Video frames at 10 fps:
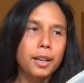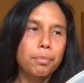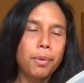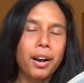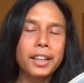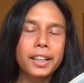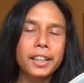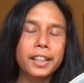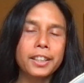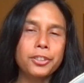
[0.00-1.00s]
body
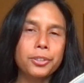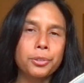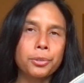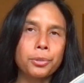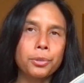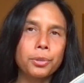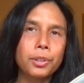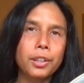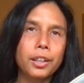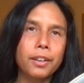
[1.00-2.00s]
into
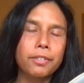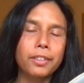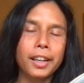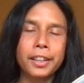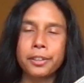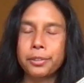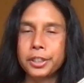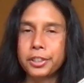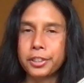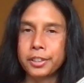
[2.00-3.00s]
a flying
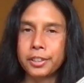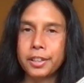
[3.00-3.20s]
creature